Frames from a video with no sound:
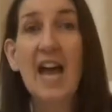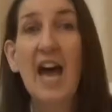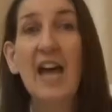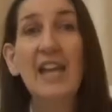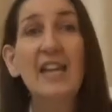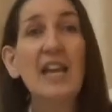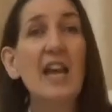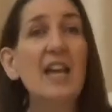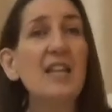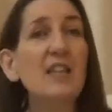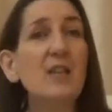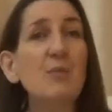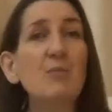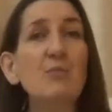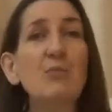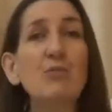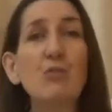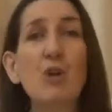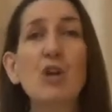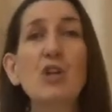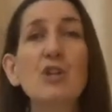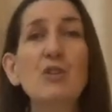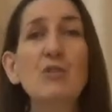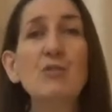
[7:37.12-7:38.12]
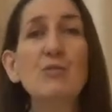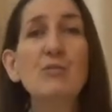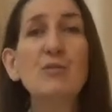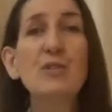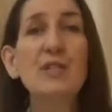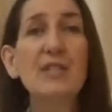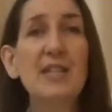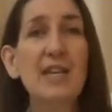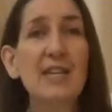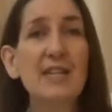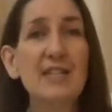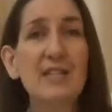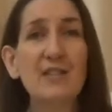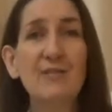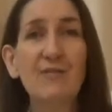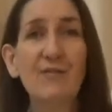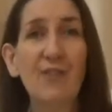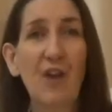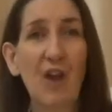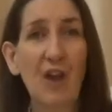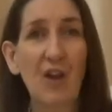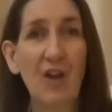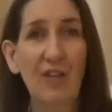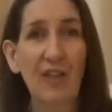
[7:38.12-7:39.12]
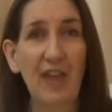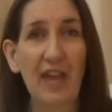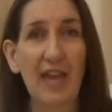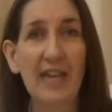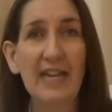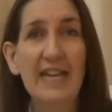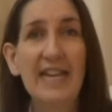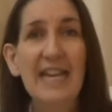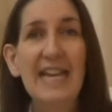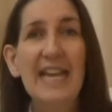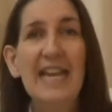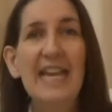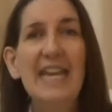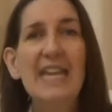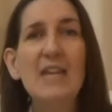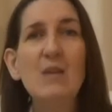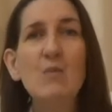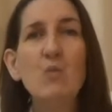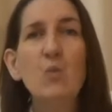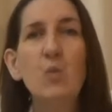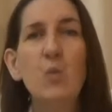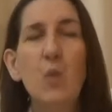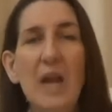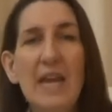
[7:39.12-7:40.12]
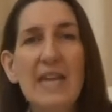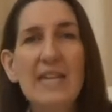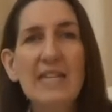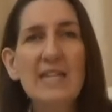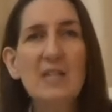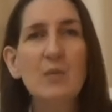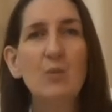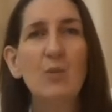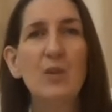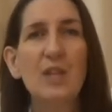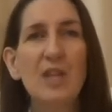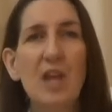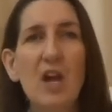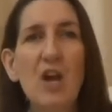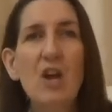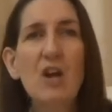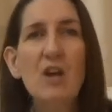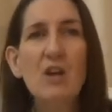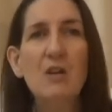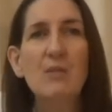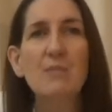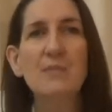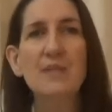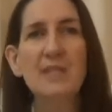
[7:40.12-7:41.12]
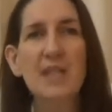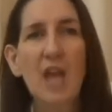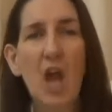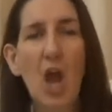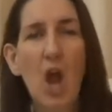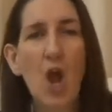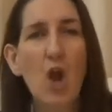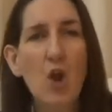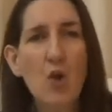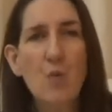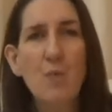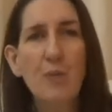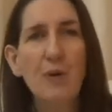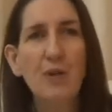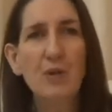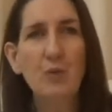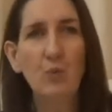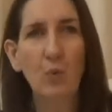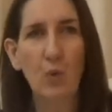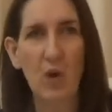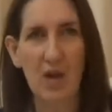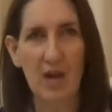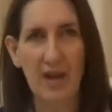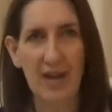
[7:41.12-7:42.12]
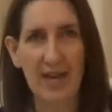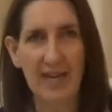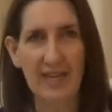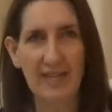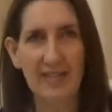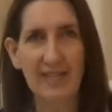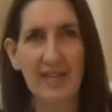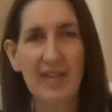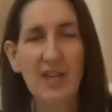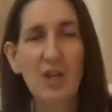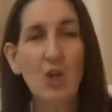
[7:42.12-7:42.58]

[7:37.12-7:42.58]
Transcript: And like the prodigal son's father, He waits with arms open wide,